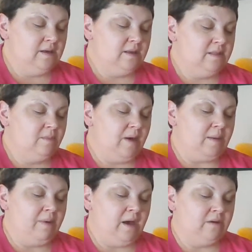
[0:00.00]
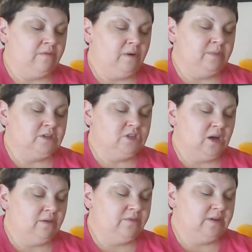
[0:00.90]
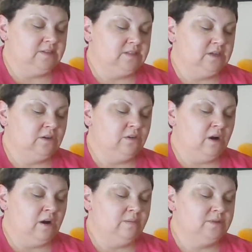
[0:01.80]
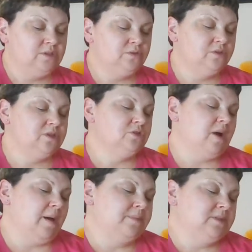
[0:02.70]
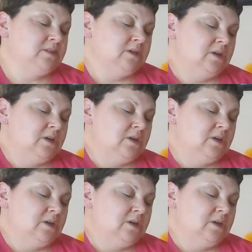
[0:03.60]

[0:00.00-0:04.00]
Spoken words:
the backpack from its shelf and slid her arms through the straps.